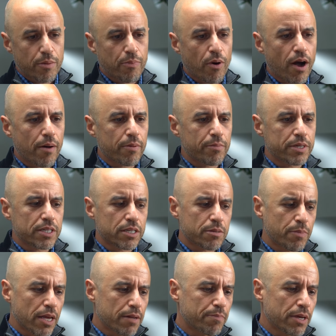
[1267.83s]
The problem is
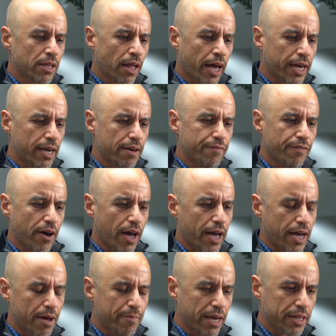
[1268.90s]
it'd be like if
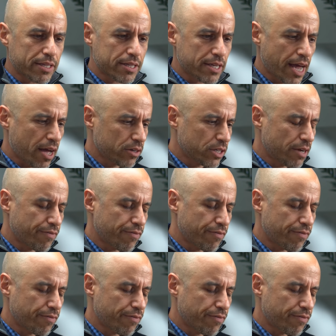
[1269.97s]
I make this analogy,